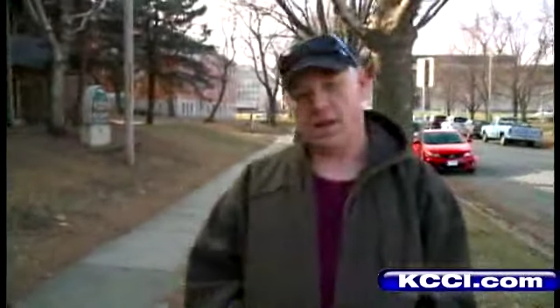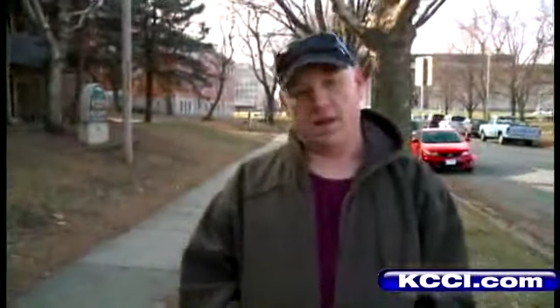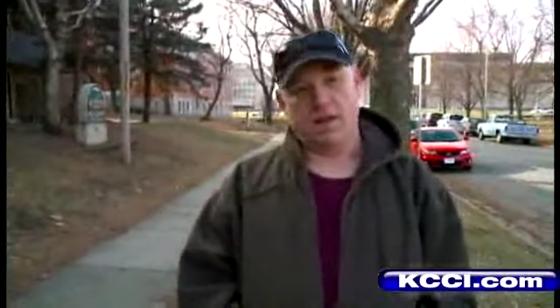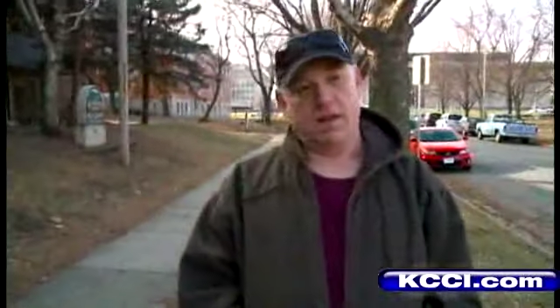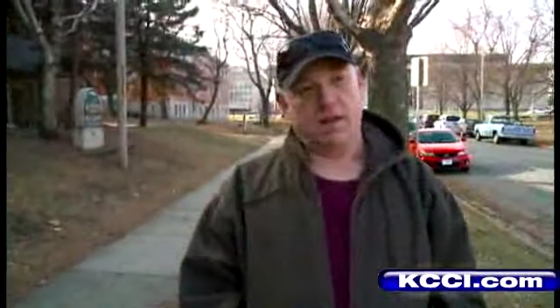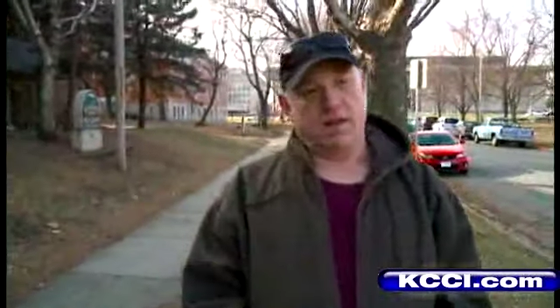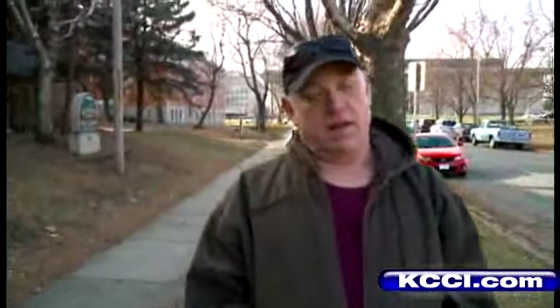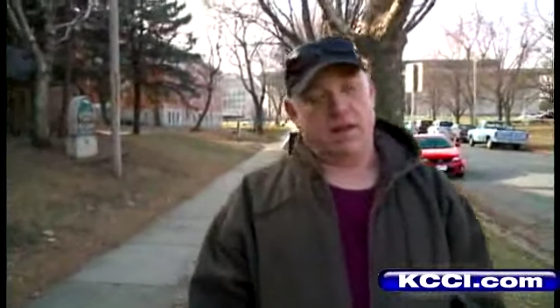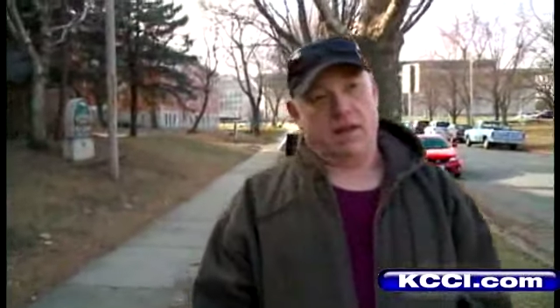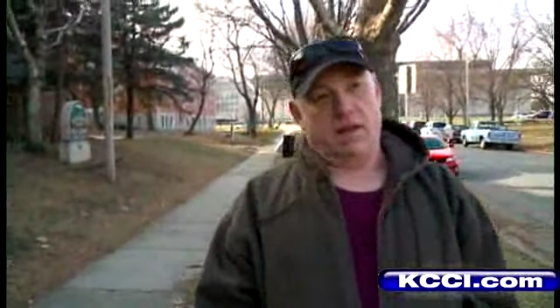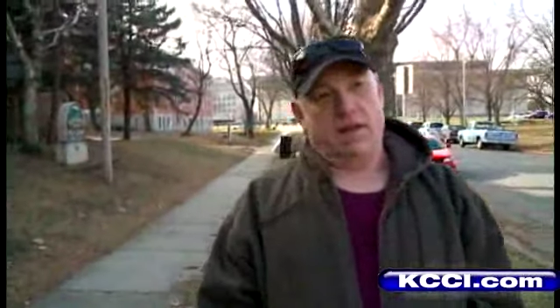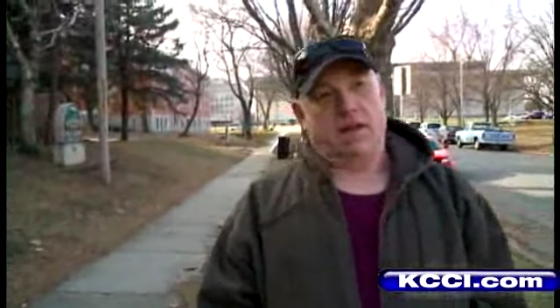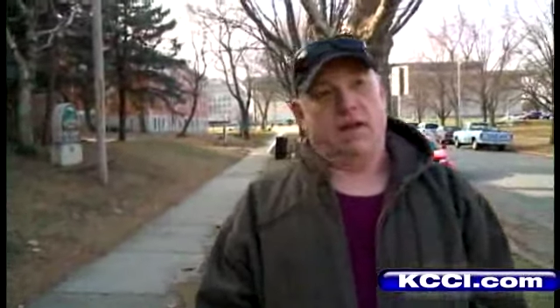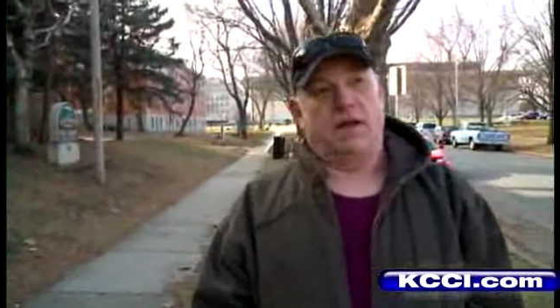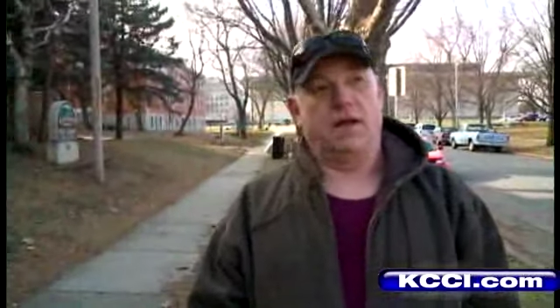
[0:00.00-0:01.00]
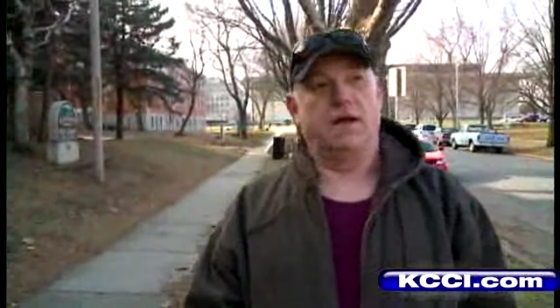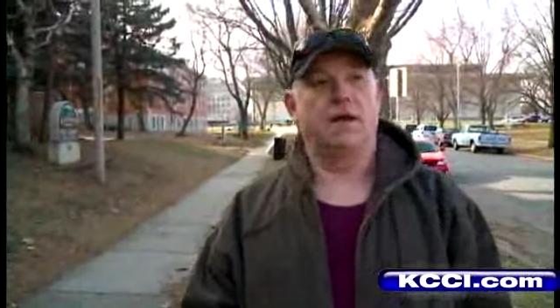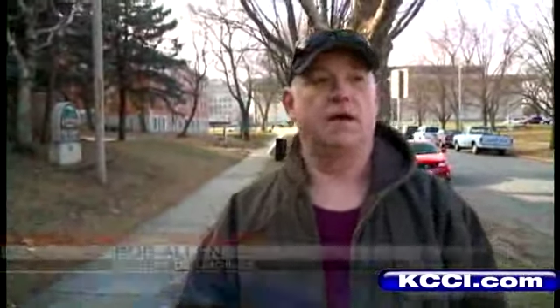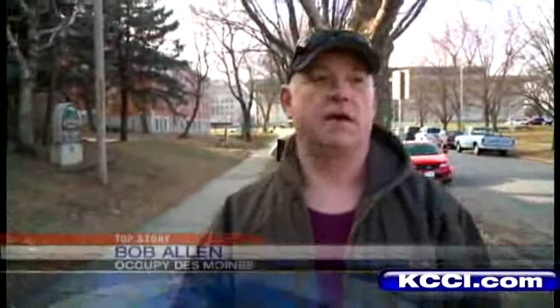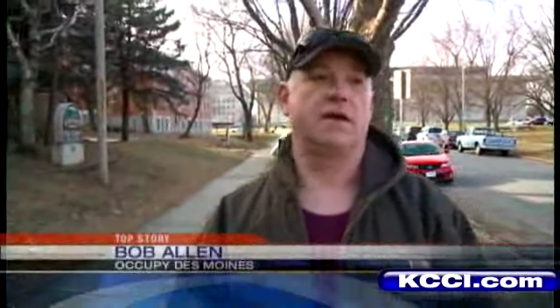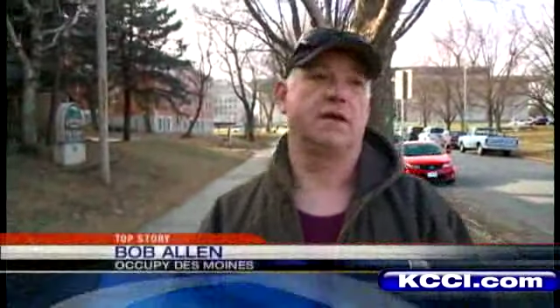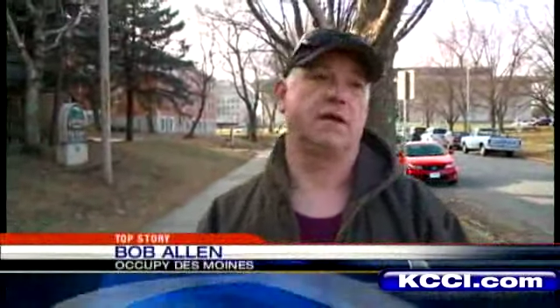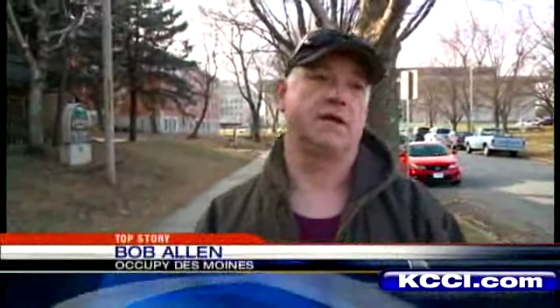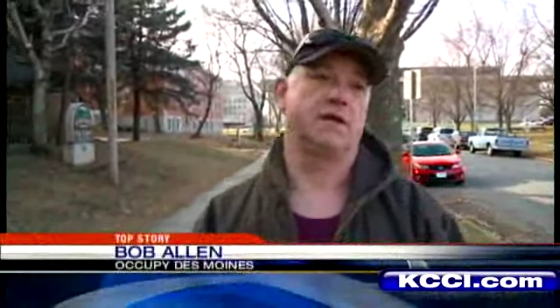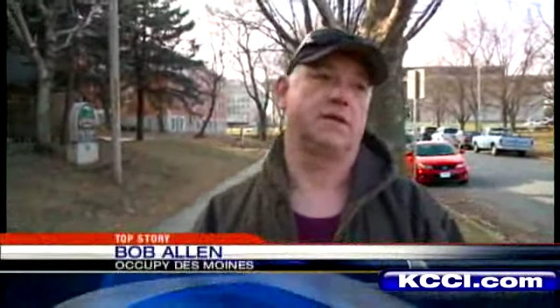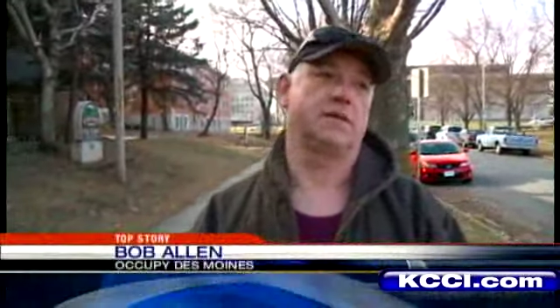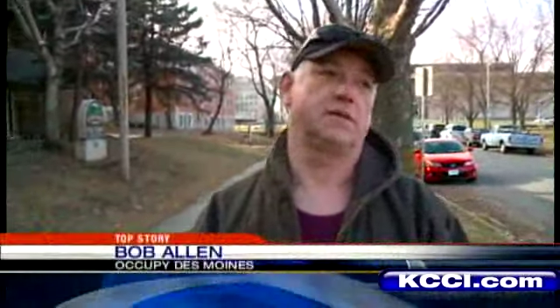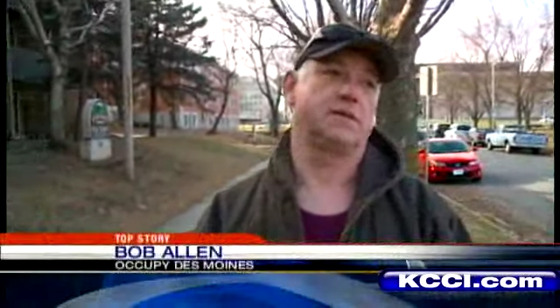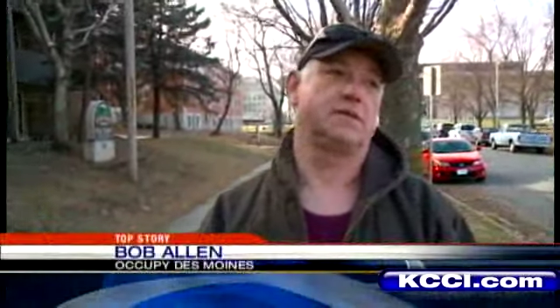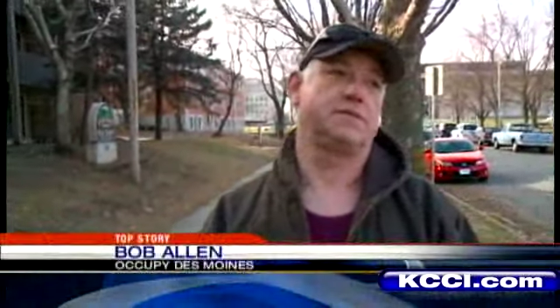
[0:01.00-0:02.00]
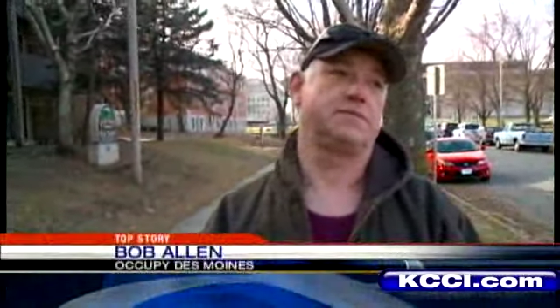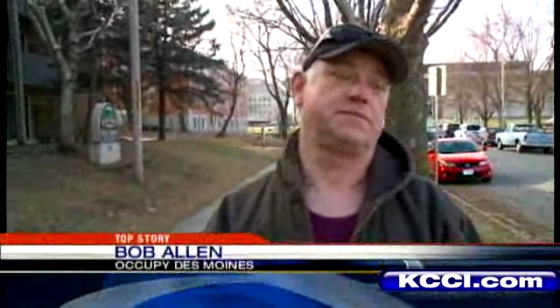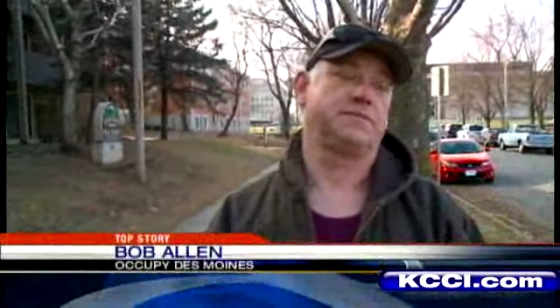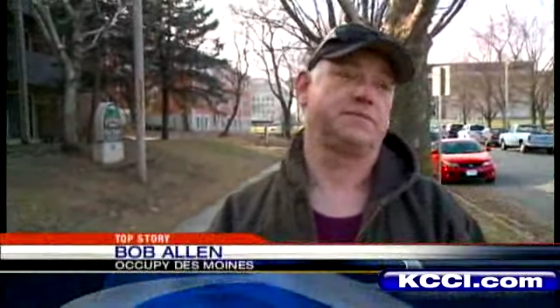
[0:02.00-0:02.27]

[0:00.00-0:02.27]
that's that, that's just that's the question I'm trying to get answered.